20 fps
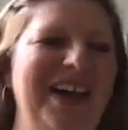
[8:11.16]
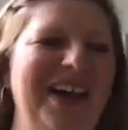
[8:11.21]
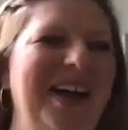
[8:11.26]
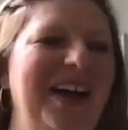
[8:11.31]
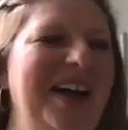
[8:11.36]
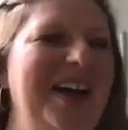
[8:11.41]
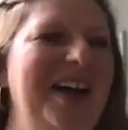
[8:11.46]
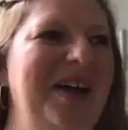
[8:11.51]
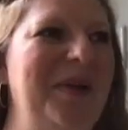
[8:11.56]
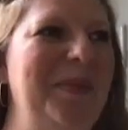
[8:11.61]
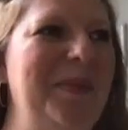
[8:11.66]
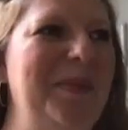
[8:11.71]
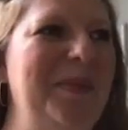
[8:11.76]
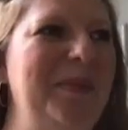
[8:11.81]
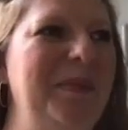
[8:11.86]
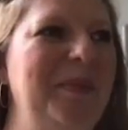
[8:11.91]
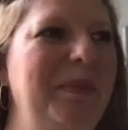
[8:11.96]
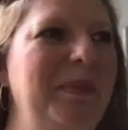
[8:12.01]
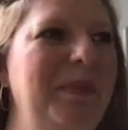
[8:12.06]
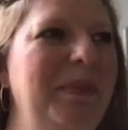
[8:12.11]

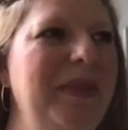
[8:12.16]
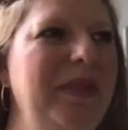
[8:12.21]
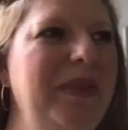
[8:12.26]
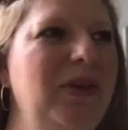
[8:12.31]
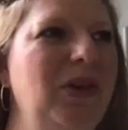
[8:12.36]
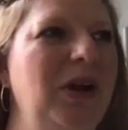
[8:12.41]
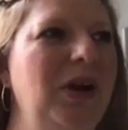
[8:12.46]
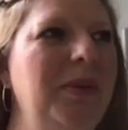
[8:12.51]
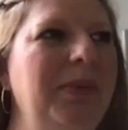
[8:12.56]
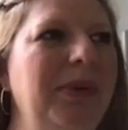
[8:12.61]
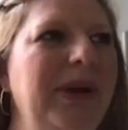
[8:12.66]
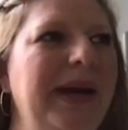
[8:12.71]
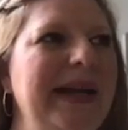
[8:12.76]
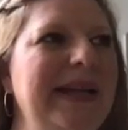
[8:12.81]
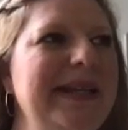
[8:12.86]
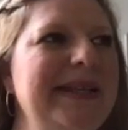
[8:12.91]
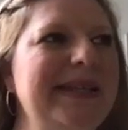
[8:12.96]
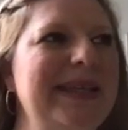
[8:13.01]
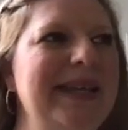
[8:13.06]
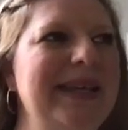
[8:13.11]
But there are
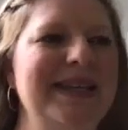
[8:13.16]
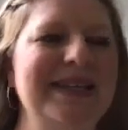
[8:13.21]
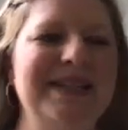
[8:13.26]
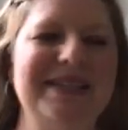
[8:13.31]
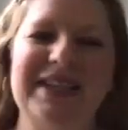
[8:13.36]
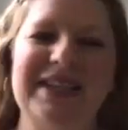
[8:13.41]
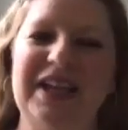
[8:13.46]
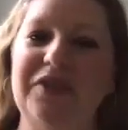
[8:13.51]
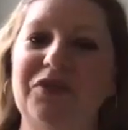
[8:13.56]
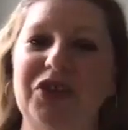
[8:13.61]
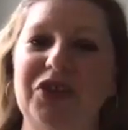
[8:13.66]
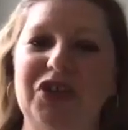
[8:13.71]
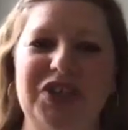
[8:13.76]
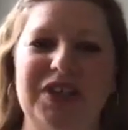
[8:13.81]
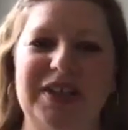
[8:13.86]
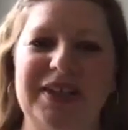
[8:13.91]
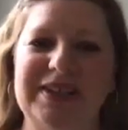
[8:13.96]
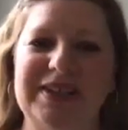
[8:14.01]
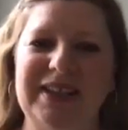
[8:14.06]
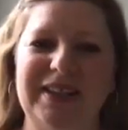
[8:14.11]
brands like
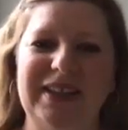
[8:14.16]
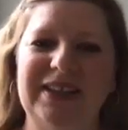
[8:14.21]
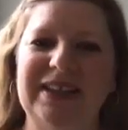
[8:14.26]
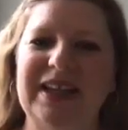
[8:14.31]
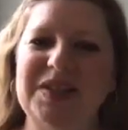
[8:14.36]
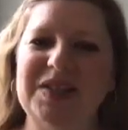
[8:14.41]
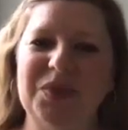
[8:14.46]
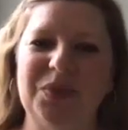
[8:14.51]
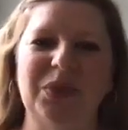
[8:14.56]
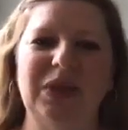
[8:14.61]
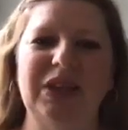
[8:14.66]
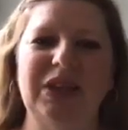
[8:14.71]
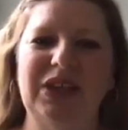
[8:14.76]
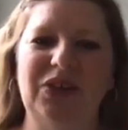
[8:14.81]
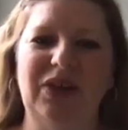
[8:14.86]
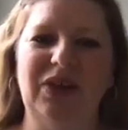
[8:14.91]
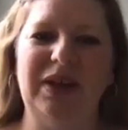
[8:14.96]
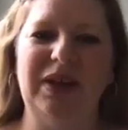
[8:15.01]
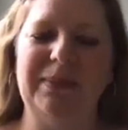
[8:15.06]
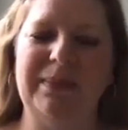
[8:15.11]
Selfridges. I think that's a really
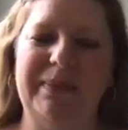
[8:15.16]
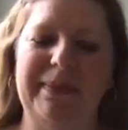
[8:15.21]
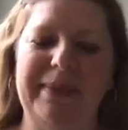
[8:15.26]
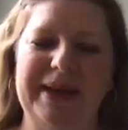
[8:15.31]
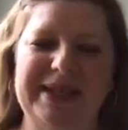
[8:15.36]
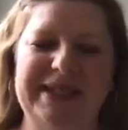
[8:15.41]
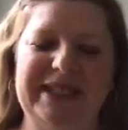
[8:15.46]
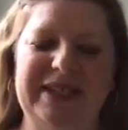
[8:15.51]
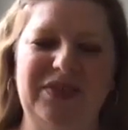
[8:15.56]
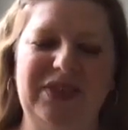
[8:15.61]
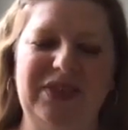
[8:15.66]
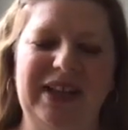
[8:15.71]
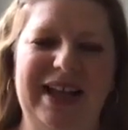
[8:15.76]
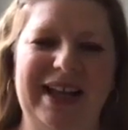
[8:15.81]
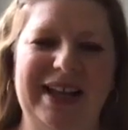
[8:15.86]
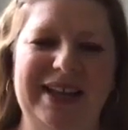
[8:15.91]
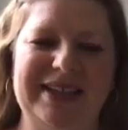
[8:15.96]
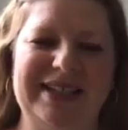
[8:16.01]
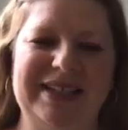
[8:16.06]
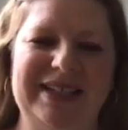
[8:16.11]
great best of
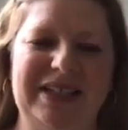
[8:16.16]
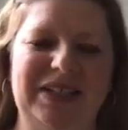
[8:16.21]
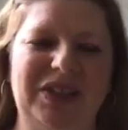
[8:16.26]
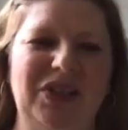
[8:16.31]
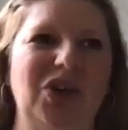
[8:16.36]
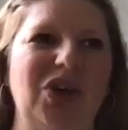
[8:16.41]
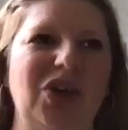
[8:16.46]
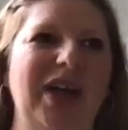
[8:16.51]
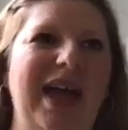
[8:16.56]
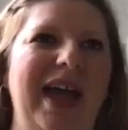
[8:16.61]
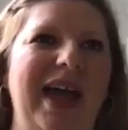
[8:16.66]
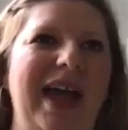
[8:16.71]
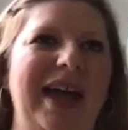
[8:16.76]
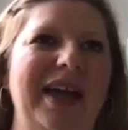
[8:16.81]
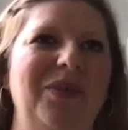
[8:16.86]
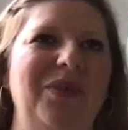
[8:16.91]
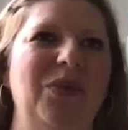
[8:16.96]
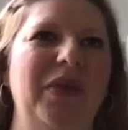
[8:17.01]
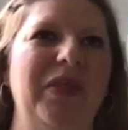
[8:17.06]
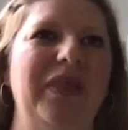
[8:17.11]
class to look
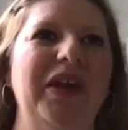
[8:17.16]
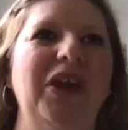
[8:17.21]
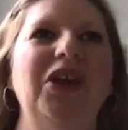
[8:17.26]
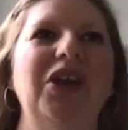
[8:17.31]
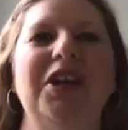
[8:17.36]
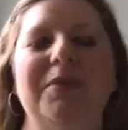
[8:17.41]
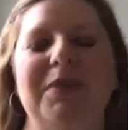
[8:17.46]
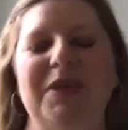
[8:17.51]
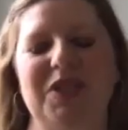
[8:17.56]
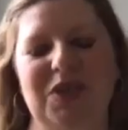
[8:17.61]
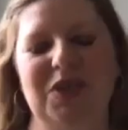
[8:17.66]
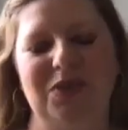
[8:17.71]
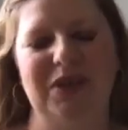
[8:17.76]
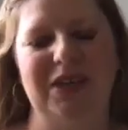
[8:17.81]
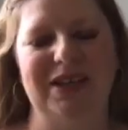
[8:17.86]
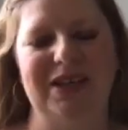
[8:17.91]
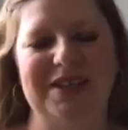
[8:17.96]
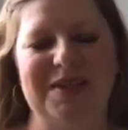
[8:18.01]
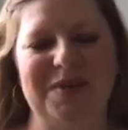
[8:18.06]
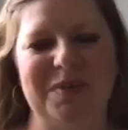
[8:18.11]
at what they're going to be
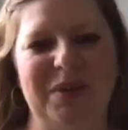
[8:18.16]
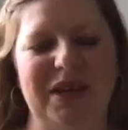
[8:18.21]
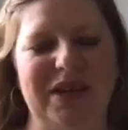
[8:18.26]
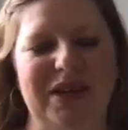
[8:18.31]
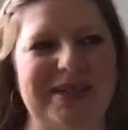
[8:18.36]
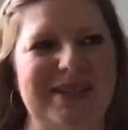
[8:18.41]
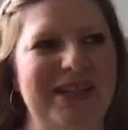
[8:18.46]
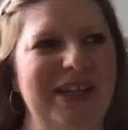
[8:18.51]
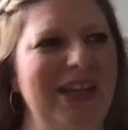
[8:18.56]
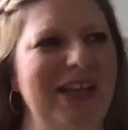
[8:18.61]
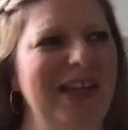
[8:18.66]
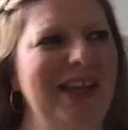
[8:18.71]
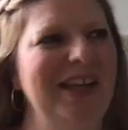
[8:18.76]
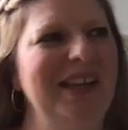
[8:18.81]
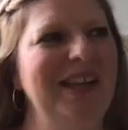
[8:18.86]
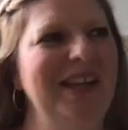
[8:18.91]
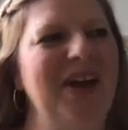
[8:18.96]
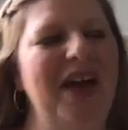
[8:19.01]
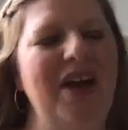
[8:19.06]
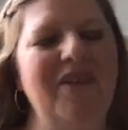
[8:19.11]
doing, is because
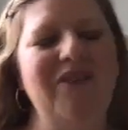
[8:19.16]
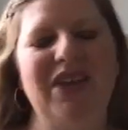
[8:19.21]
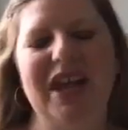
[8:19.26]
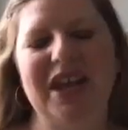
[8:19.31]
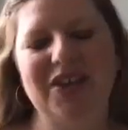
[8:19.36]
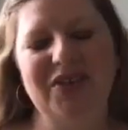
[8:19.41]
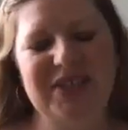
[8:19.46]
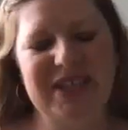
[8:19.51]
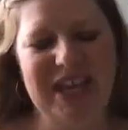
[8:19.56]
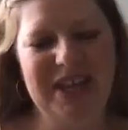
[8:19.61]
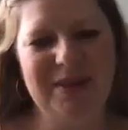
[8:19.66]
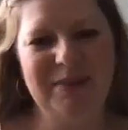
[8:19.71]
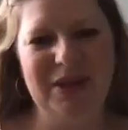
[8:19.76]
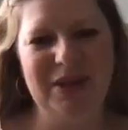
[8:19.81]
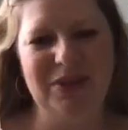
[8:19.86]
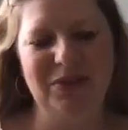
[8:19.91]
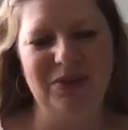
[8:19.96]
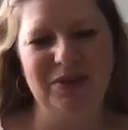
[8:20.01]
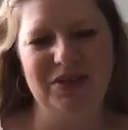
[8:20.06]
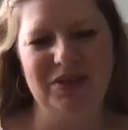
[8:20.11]
they're having
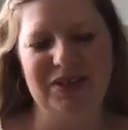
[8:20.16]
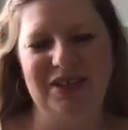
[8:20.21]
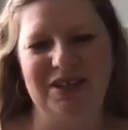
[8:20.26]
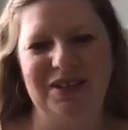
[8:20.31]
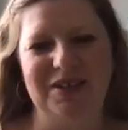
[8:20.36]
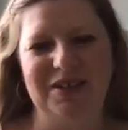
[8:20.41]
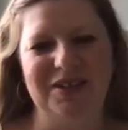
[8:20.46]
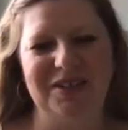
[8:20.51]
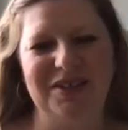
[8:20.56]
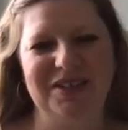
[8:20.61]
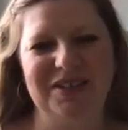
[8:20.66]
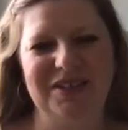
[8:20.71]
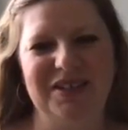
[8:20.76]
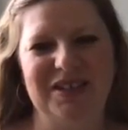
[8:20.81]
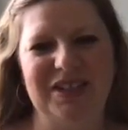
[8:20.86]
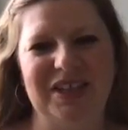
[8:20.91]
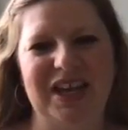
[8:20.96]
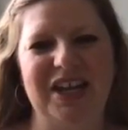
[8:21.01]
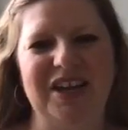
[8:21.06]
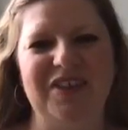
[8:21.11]
entertainment to
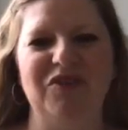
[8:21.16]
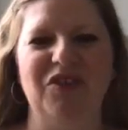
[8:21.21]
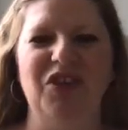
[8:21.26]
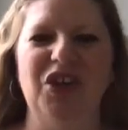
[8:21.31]
kind of,